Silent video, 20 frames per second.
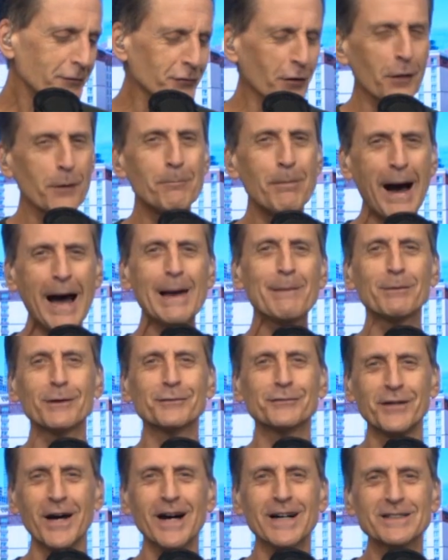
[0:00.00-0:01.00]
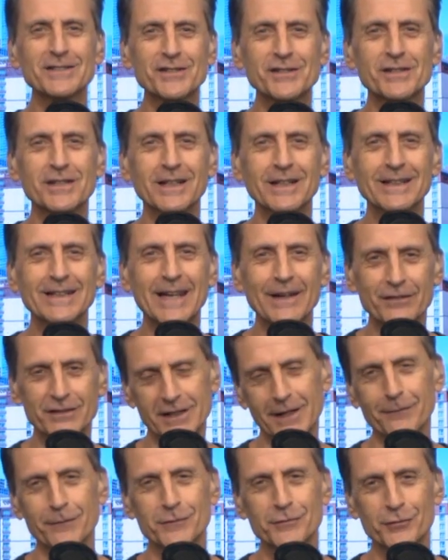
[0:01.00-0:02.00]
So the Bible does give
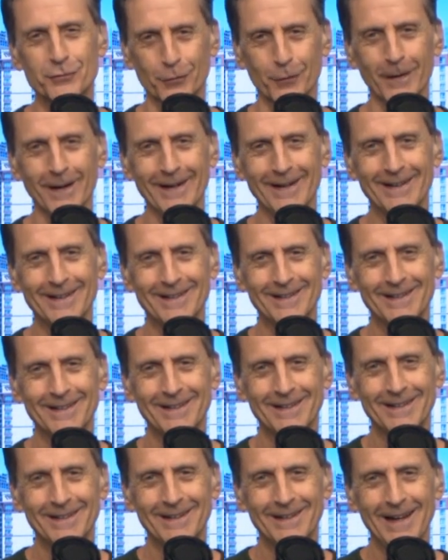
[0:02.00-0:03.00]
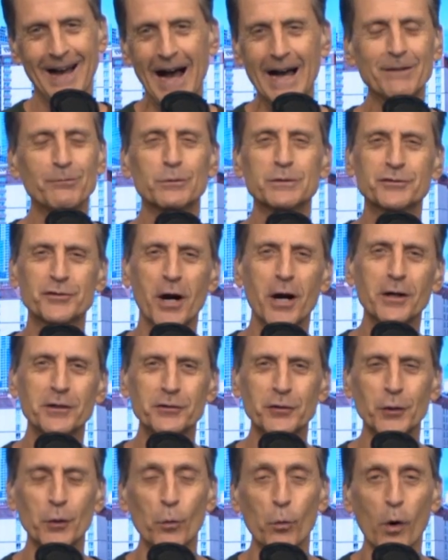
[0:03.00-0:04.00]
a different story. I was
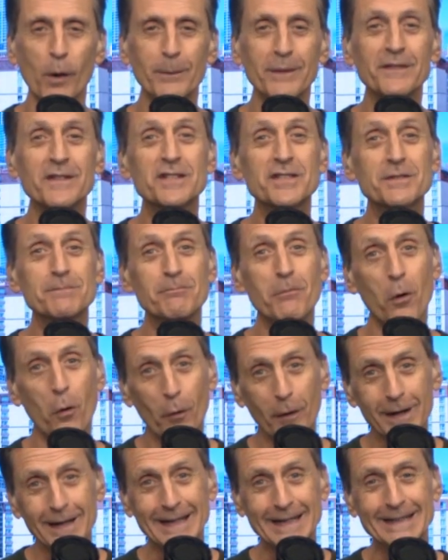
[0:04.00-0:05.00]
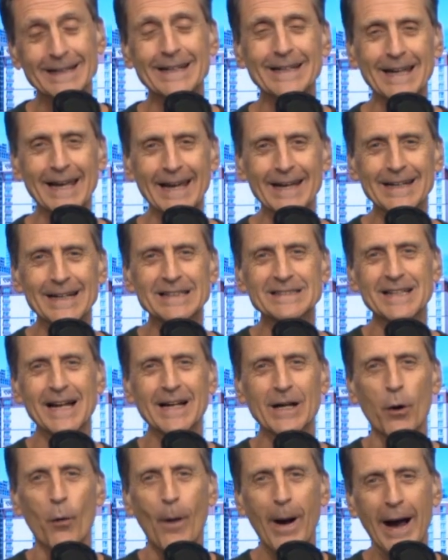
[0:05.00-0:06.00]
talking to a woman this morning, again, as
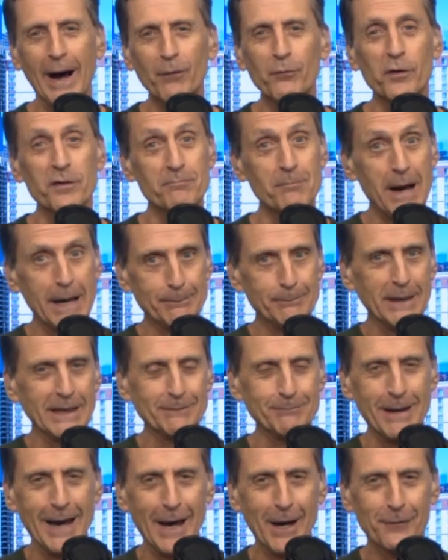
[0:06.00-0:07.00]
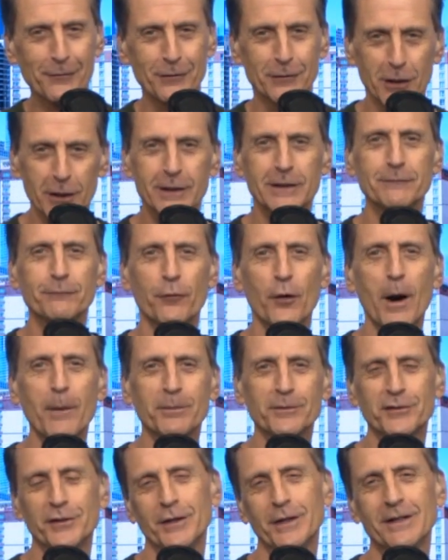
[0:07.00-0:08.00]
I go out with my big mouth, looking for
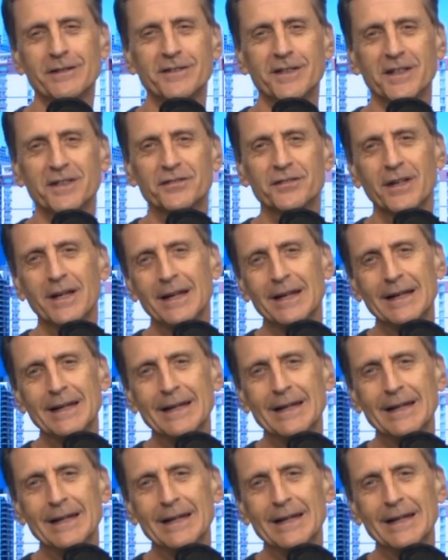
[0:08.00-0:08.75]
opportunities.